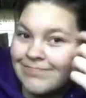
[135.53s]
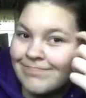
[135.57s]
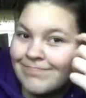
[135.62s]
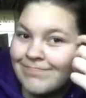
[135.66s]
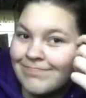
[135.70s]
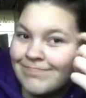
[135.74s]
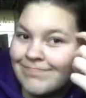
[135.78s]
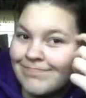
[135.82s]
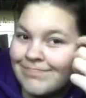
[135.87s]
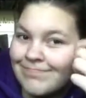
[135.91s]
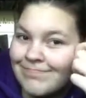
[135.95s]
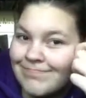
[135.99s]

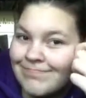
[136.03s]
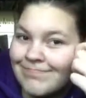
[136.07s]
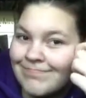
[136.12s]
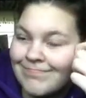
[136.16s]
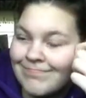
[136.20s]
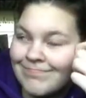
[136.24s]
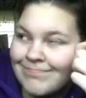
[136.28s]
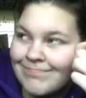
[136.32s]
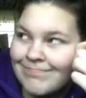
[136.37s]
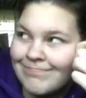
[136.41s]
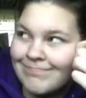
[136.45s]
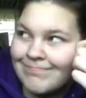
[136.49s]

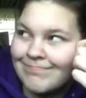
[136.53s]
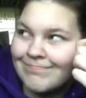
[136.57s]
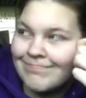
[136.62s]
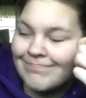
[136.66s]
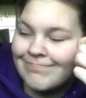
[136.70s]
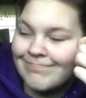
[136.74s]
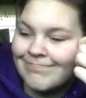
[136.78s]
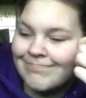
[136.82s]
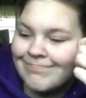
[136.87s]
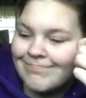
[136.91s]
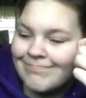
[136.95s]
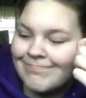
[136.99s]

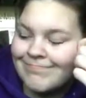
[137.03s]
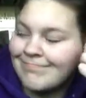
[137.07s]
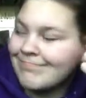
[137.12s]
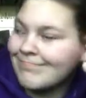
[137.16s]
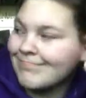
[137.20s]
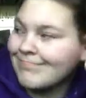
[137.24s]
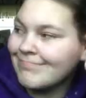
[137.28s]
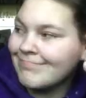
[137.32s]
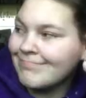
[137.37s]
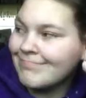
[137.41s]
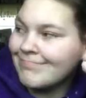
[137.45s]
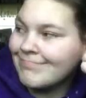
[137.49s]

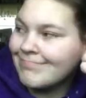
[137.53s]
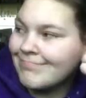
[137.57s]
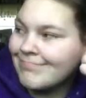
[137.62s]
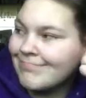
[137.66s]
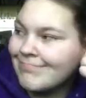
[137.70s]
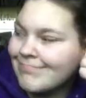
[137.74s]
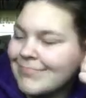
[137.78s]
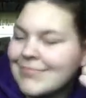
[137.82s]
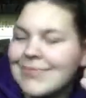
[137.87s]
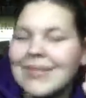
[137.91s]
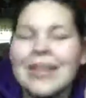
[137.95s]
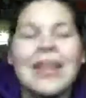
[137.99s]

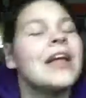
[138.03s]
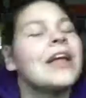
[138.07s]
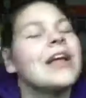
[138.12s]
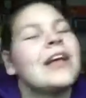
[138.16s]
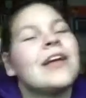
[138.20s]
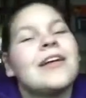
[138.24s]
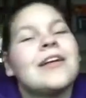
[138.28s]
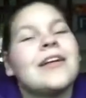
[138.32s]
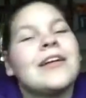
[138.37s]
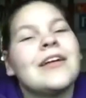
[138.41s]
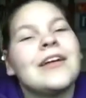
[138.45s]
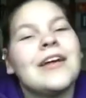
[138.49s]

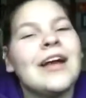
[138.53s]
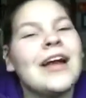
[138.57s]
Nobody speaks.